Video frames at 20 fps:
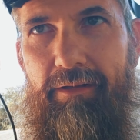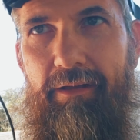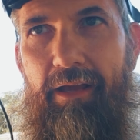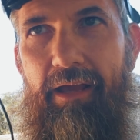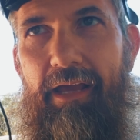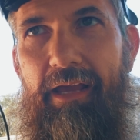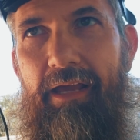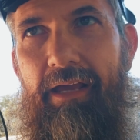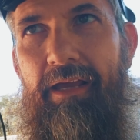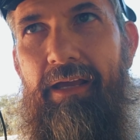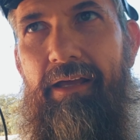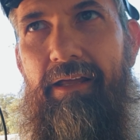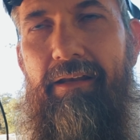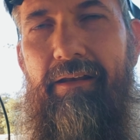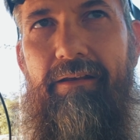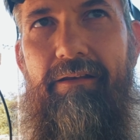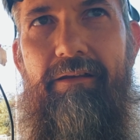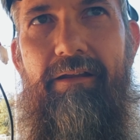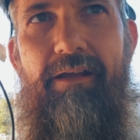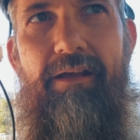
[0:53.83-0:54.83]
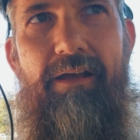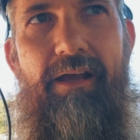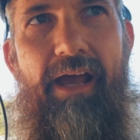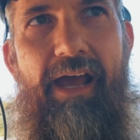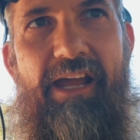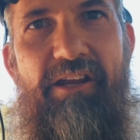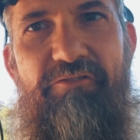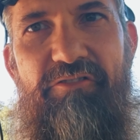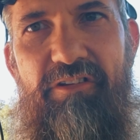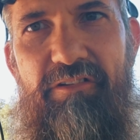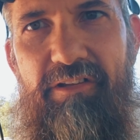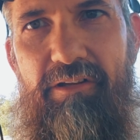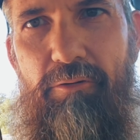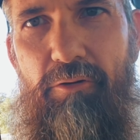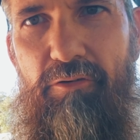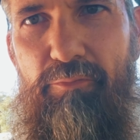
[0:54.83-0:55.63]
And HDZero